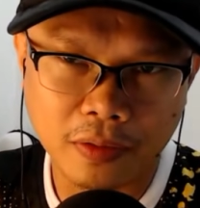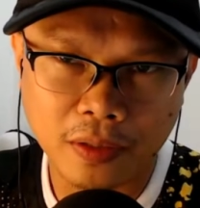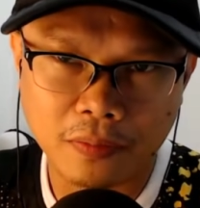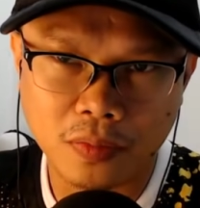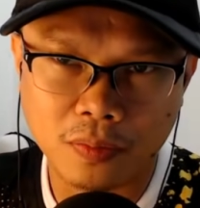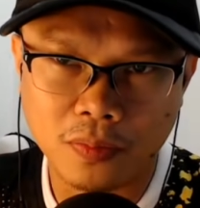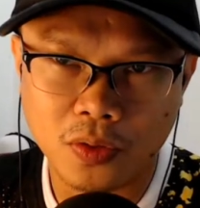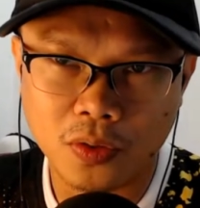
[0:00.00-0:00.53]

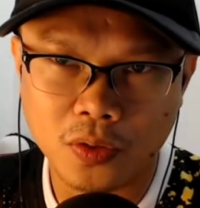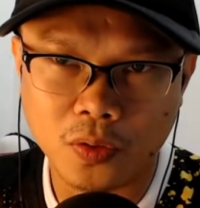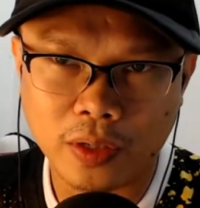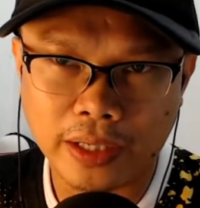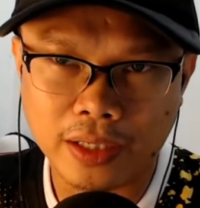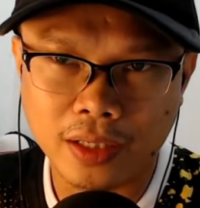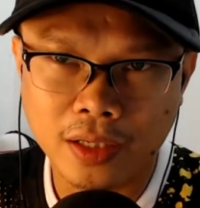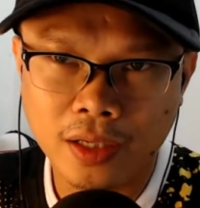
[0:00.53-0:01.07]

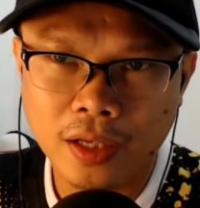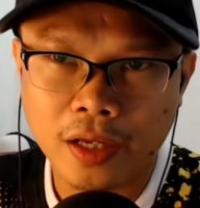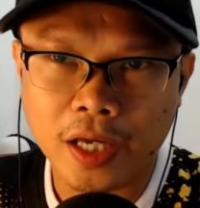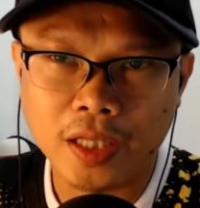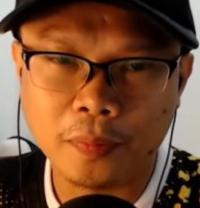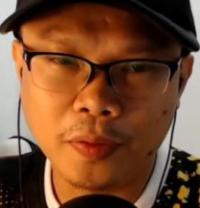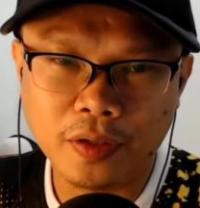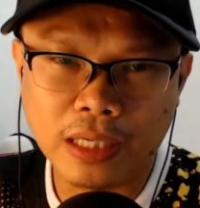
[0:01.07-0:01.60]
nagbubulungan.
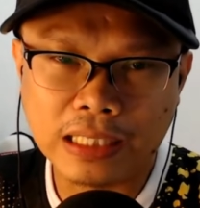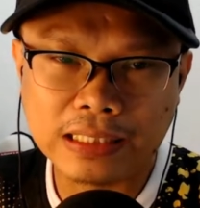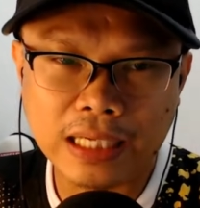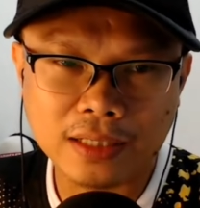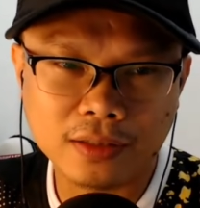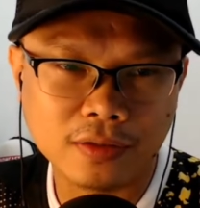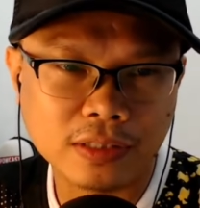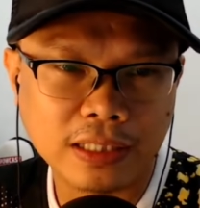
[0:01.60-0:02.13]
Ito po yung
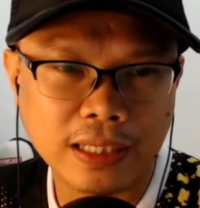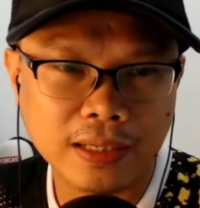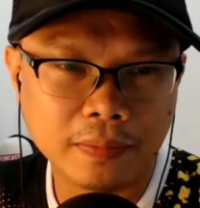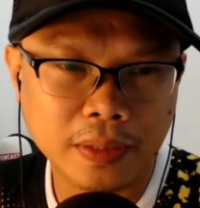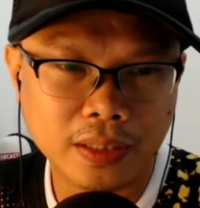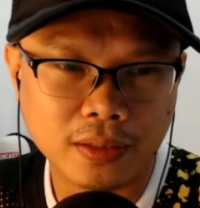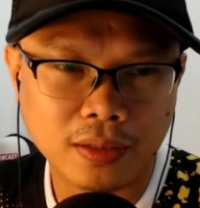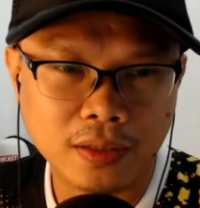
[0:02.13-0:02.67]
eksaktong
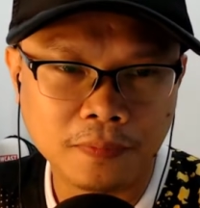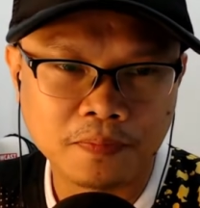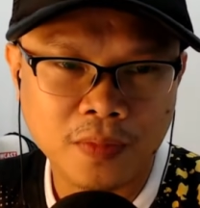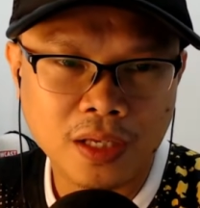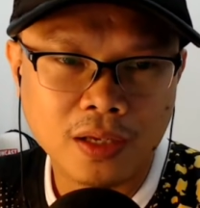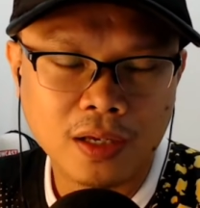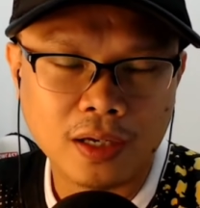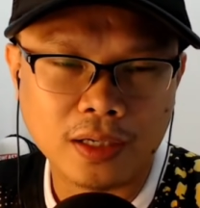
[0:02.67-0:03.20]
sinabi, no,
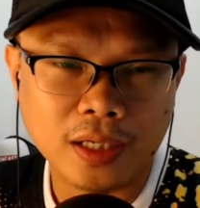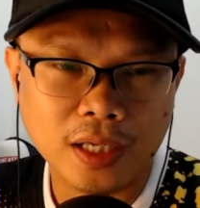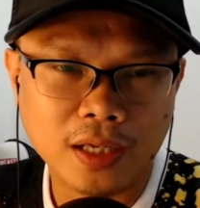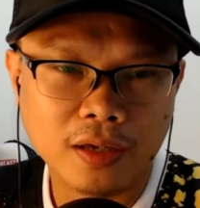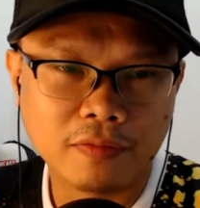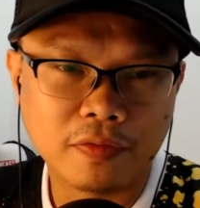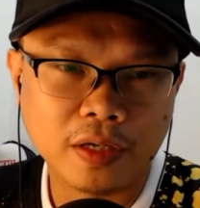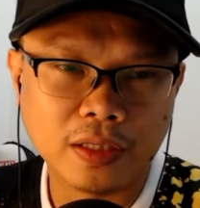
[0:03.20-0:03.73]
ni
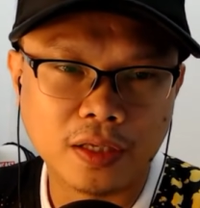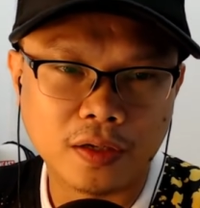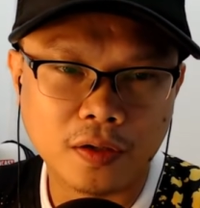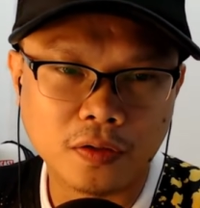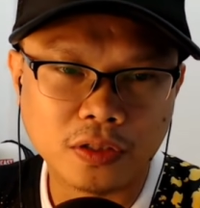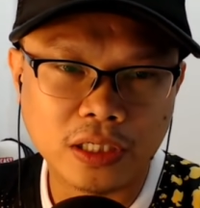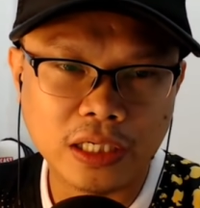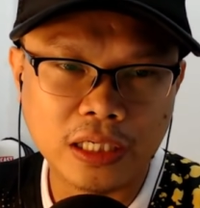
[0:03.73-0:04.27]
Freddy
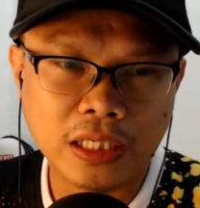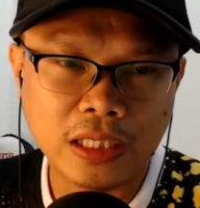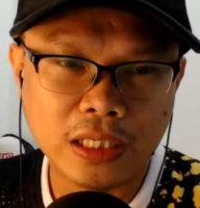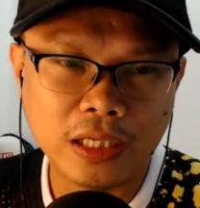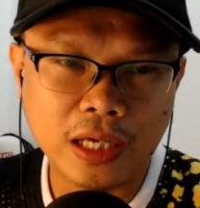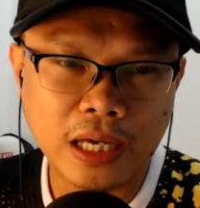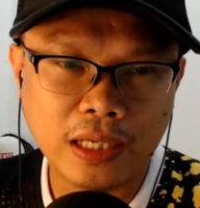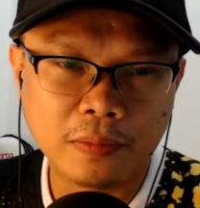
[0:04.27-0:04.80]
Roach.
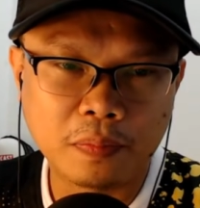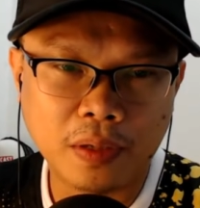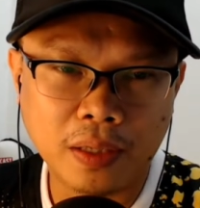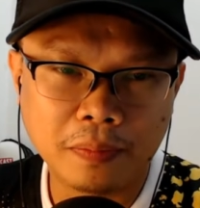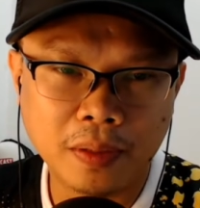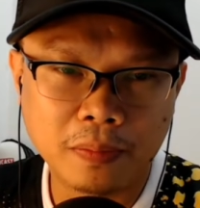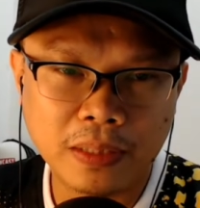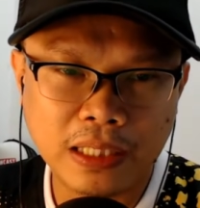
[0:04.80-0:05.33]
He had
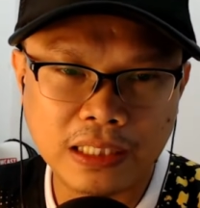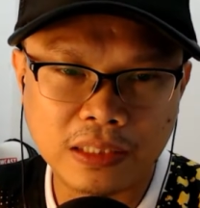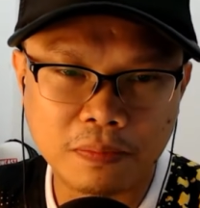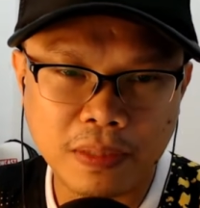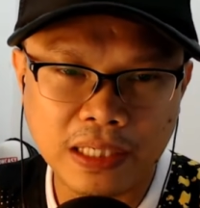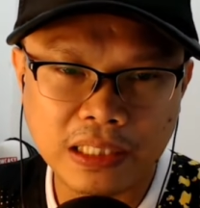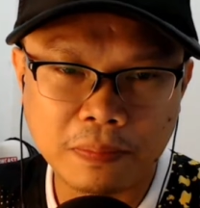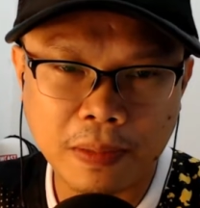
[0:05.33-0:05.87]
probably his
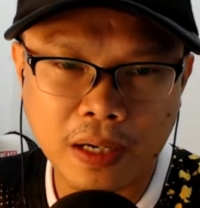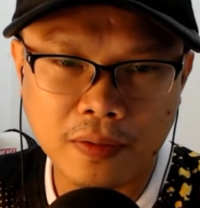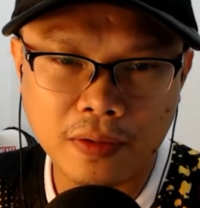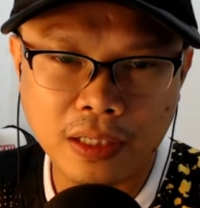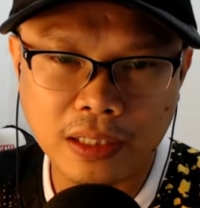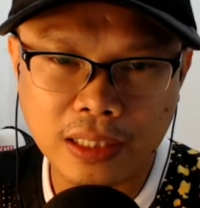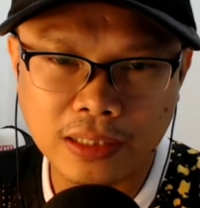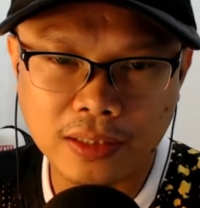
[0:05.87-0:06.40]
best
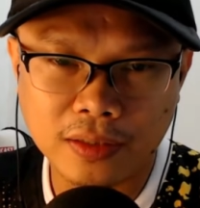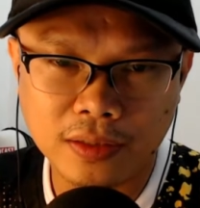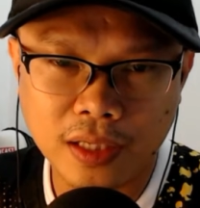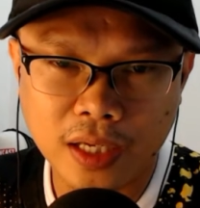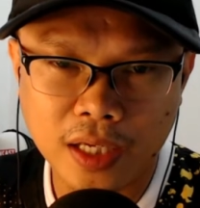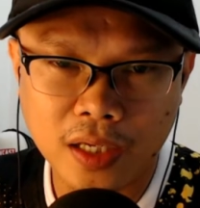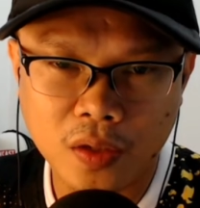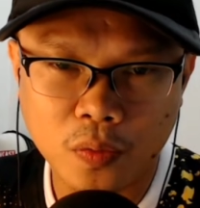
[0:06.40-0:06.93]
pairing
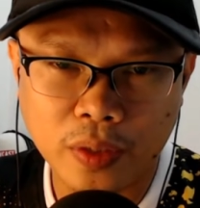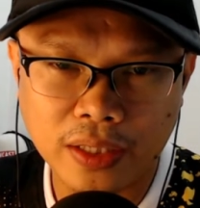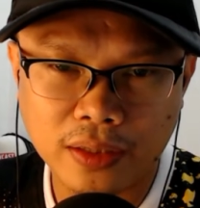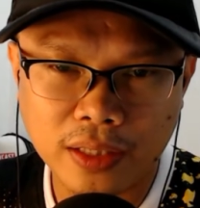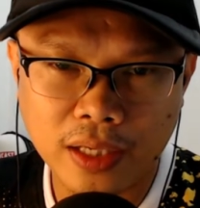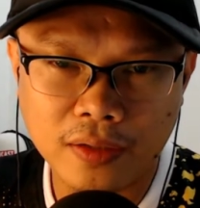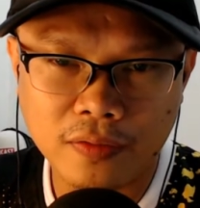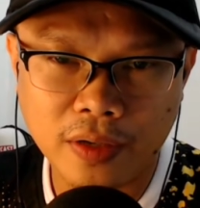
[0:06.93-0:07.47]
yesterday. He went
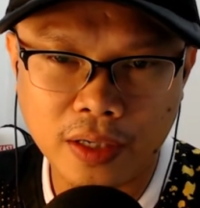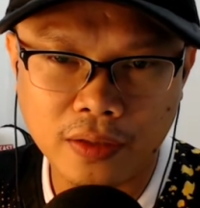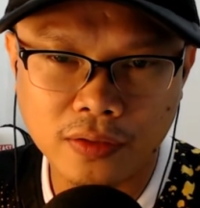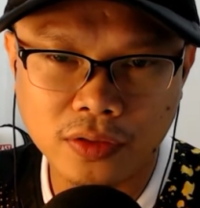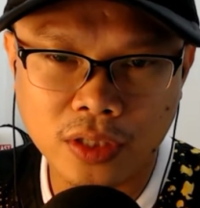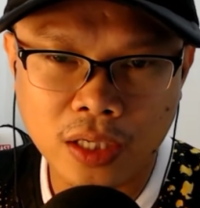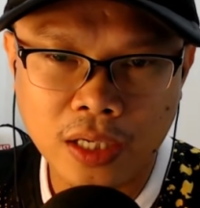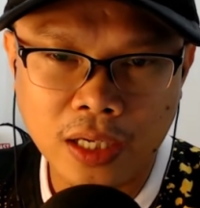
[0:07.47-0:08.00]
10
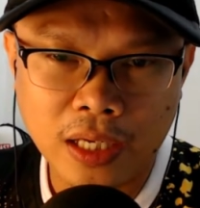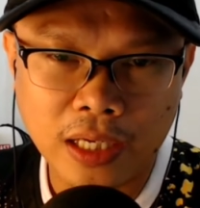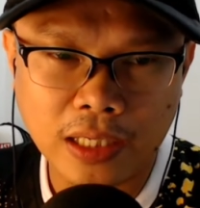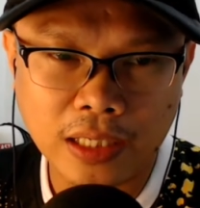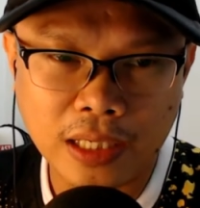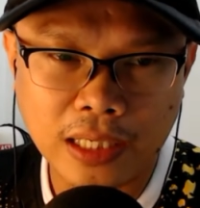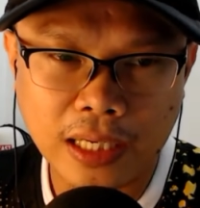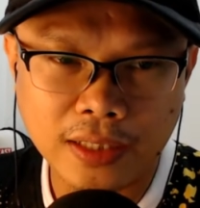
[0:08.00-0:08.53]
rounds and
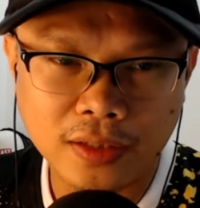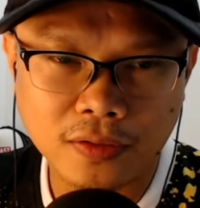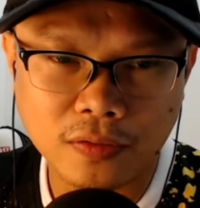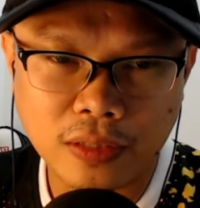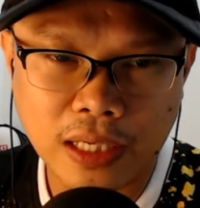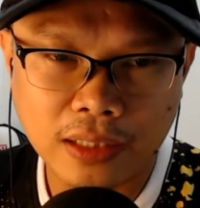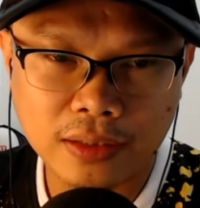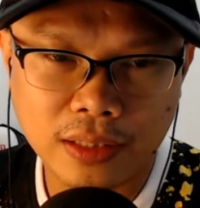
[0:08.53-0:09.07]
he got 2
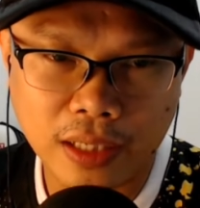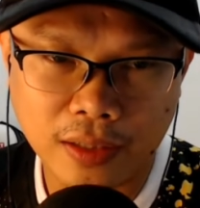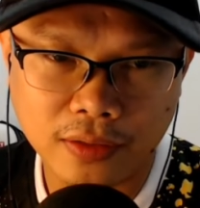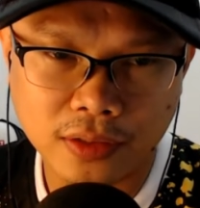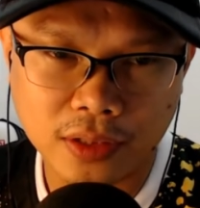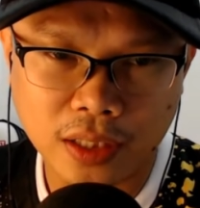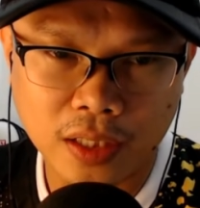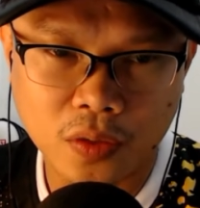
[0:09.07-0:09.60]

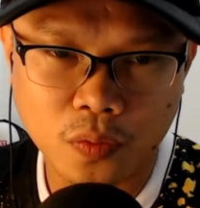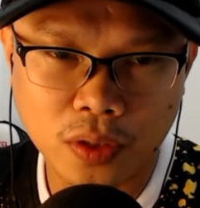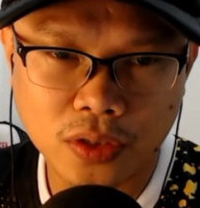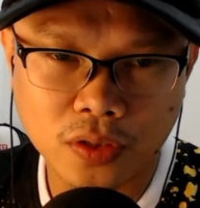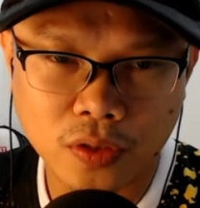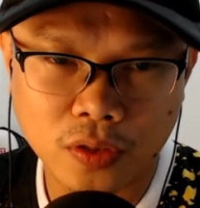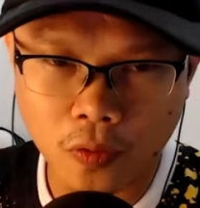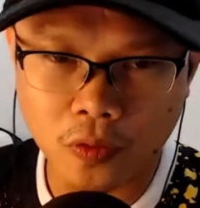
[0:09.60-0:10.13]
knockdowns. It was
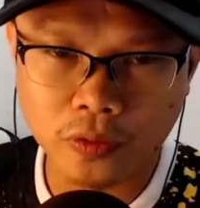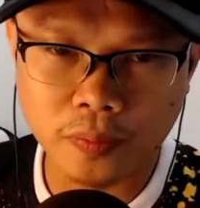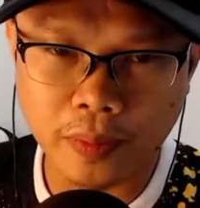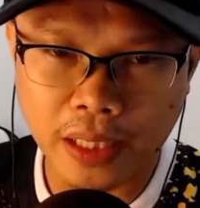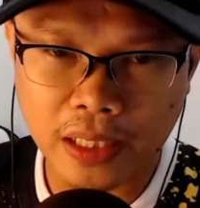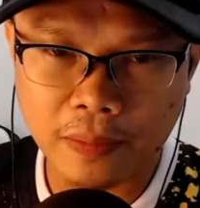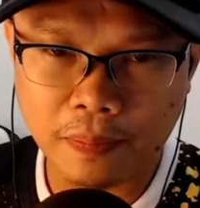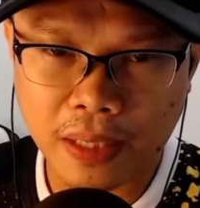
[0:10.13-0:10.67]
the old
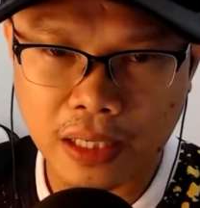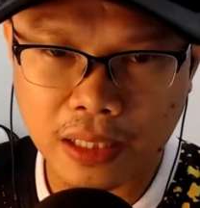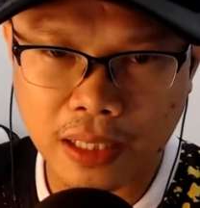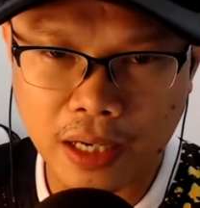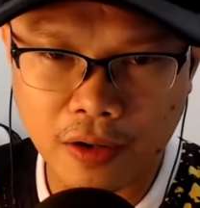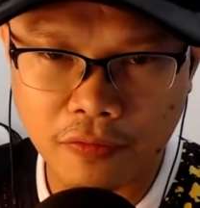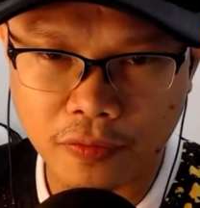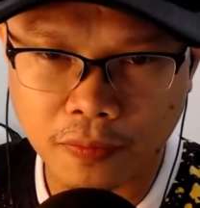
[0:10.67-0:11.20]
Manny
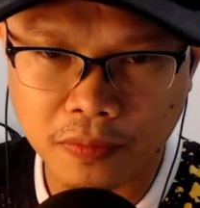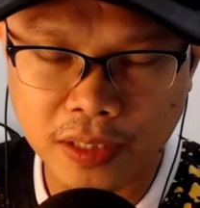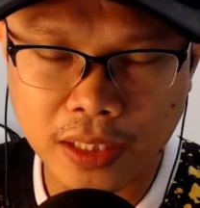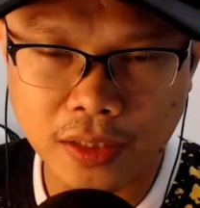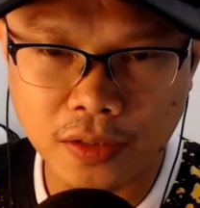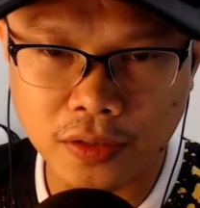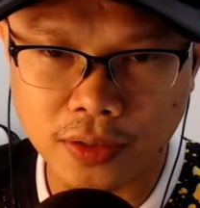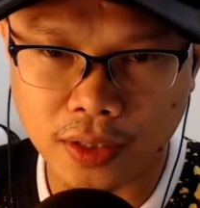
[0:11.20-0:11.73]
Pacquiao from 10
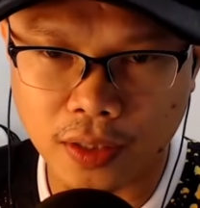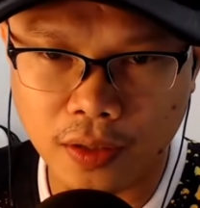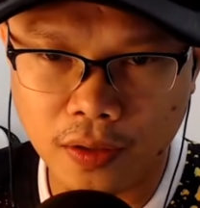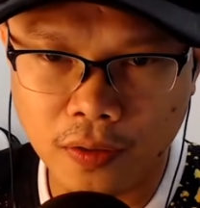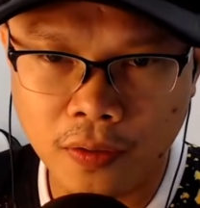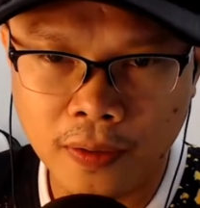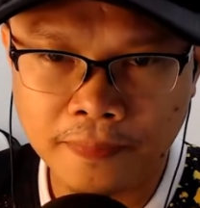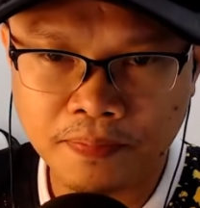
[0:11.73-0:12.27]
years
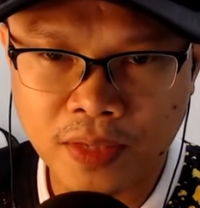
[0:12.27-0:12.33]
ago.